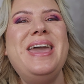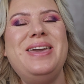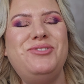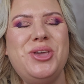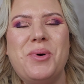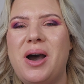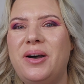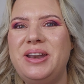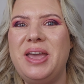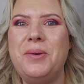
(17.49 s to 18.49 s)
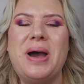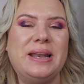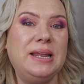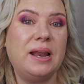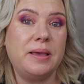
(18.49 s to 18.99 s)
If you are new
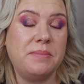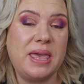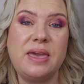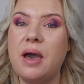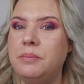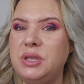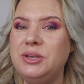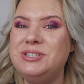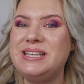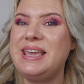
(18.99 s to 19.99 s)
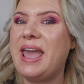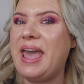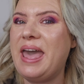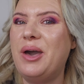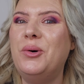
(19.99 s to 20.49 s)
and you like makeup, beauty,
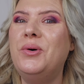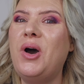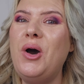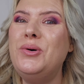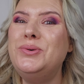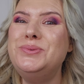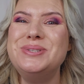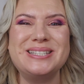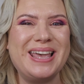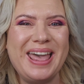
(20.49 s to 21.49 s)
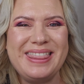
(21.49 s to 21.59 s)
hair or hauls,